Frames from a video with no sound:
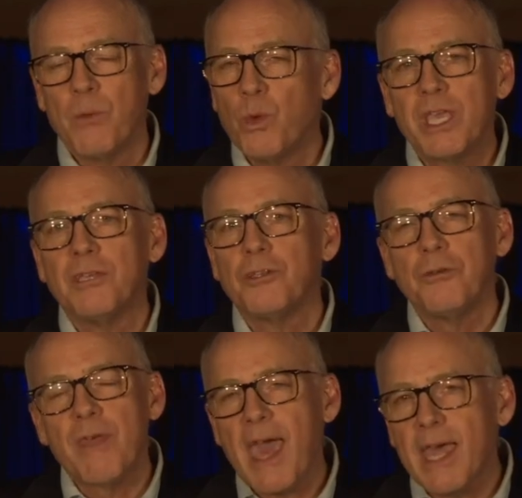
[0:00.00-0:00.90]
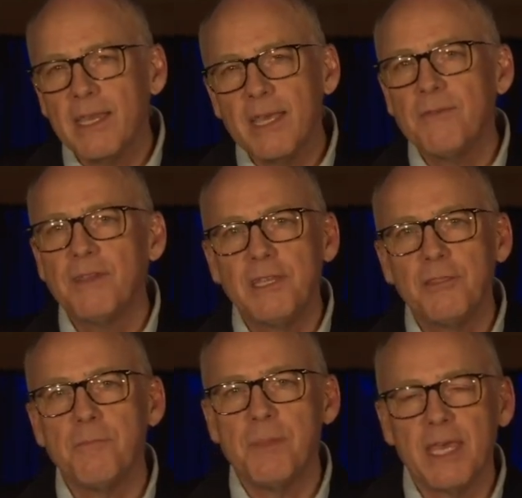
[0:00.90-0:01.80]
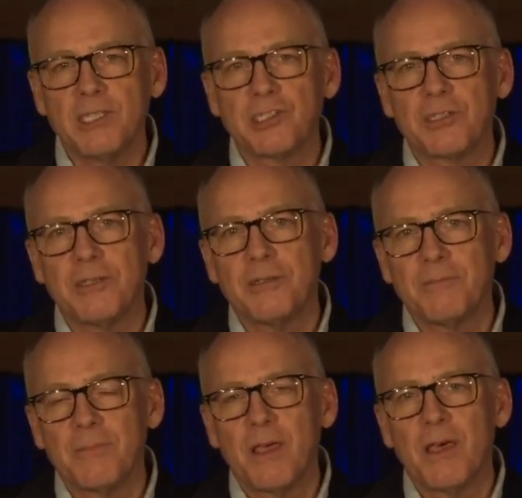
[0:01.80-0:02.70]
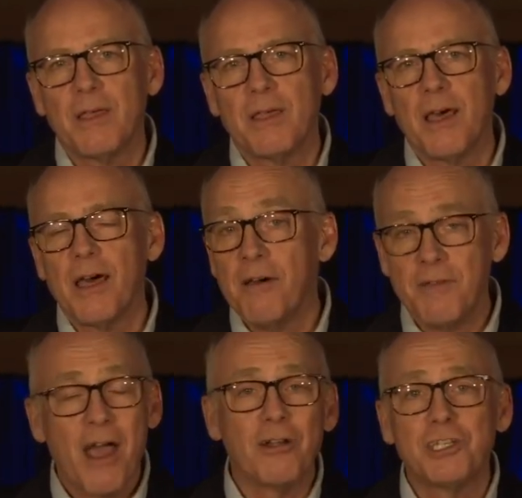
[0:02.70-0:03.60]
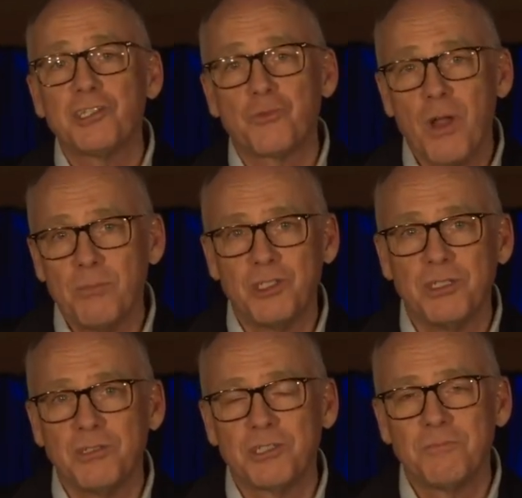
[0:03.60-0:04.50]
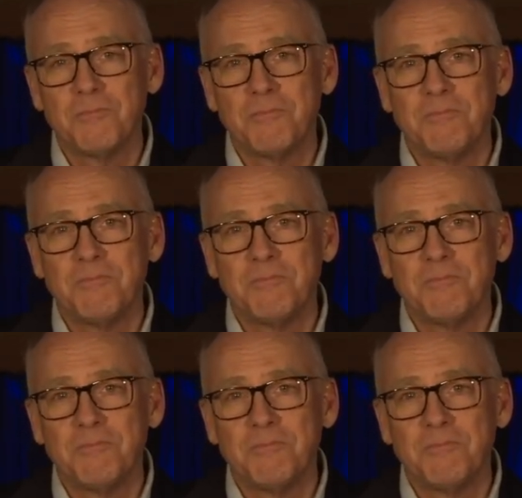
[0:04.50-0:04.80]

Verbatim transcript: And we can do that even in the midst of our disruptions.